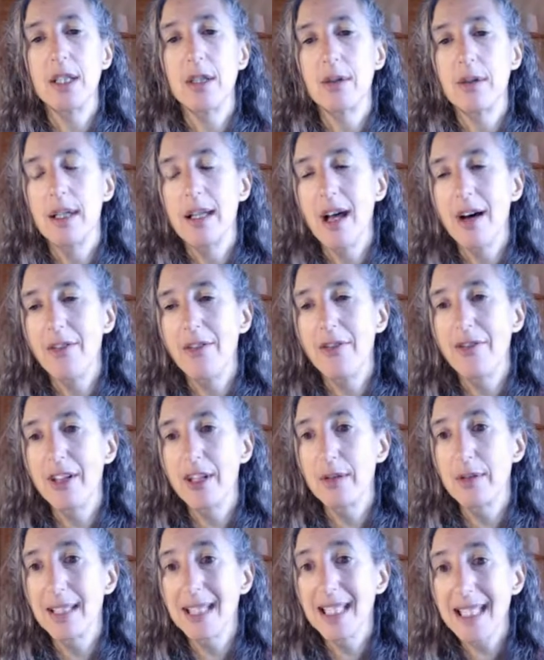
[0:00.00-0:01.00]
your love for
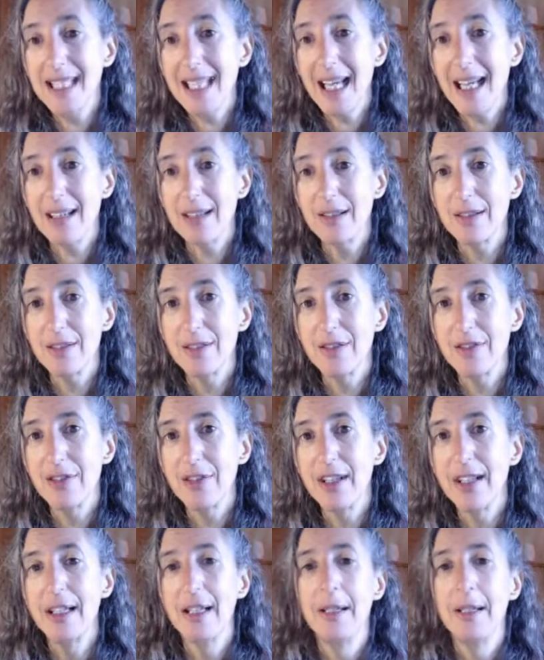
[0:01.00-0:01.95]
yourself,